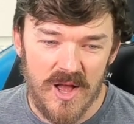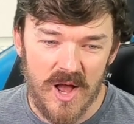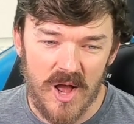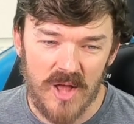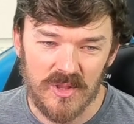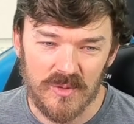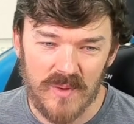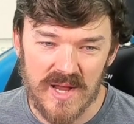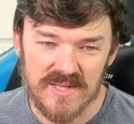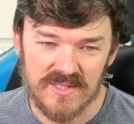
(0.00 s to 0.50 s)

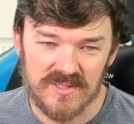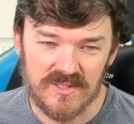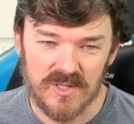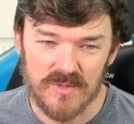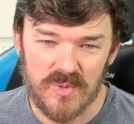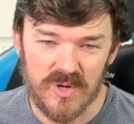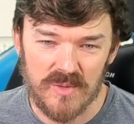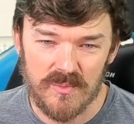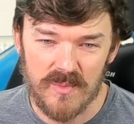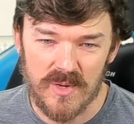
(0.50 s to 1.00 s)
otherwise
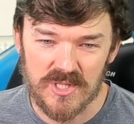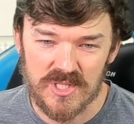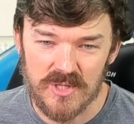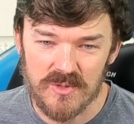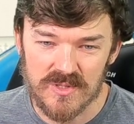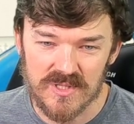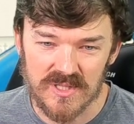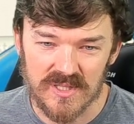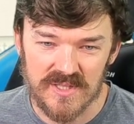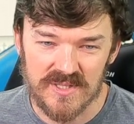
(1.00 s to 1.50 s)
they're pretty much
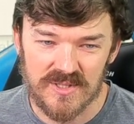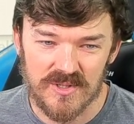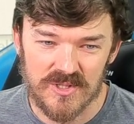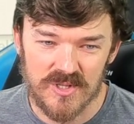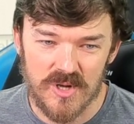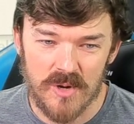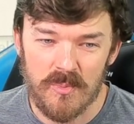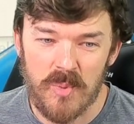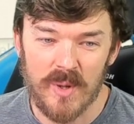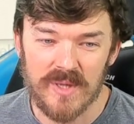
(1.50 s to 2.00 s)
useless.
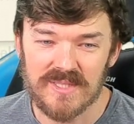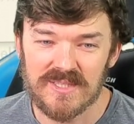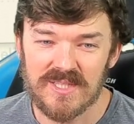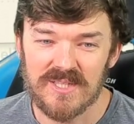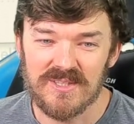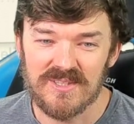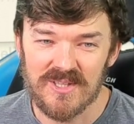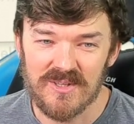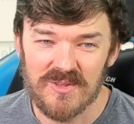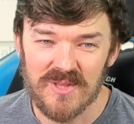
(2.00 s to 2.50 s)
There's no point
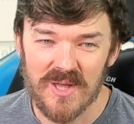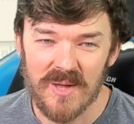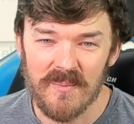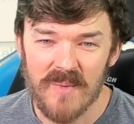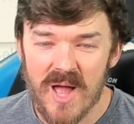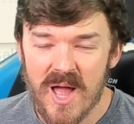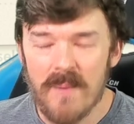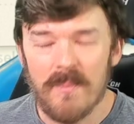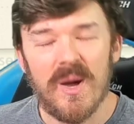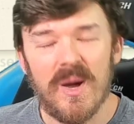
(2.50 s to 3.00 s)
to do
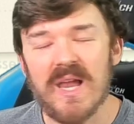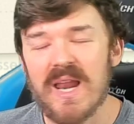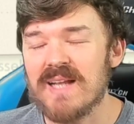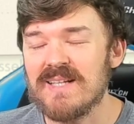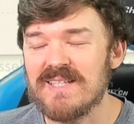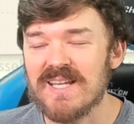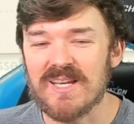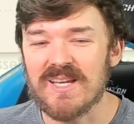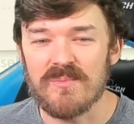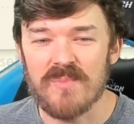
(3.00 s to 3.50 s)
them, but I
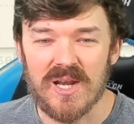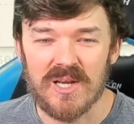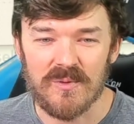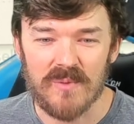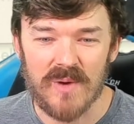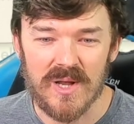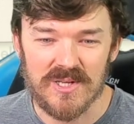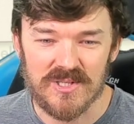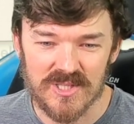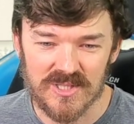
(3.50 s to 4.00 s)
did them
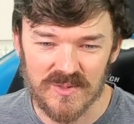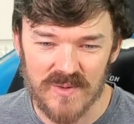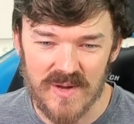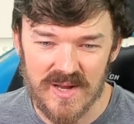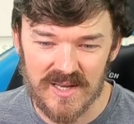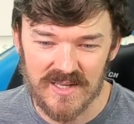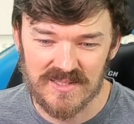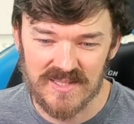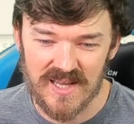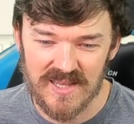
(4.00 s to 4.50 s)
anyway just so
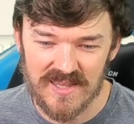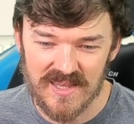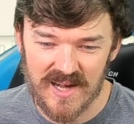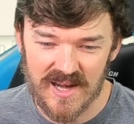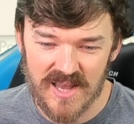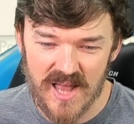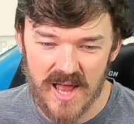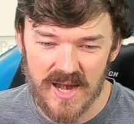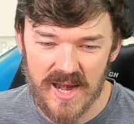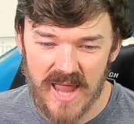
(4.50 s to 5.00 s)
I could say that
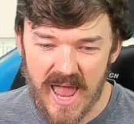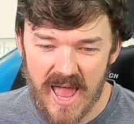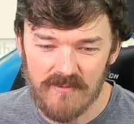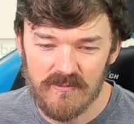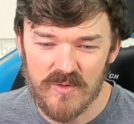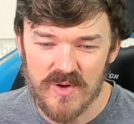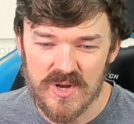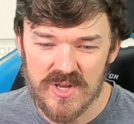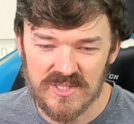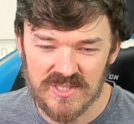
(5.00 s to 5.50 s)
I got
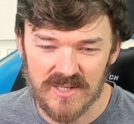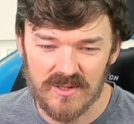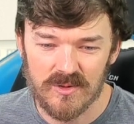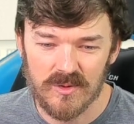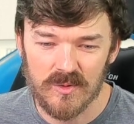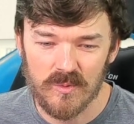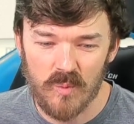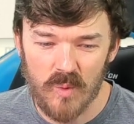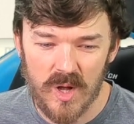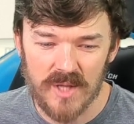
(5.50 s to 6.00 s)
every
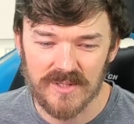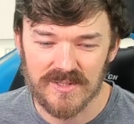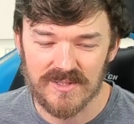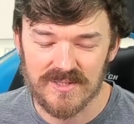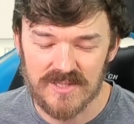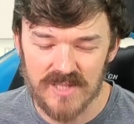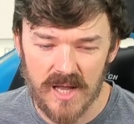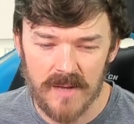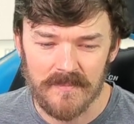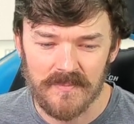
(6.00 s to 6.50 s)
single one
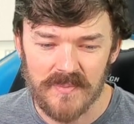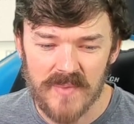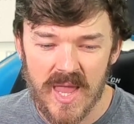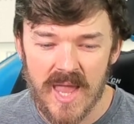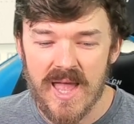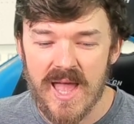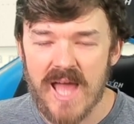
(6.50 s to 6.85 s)
done.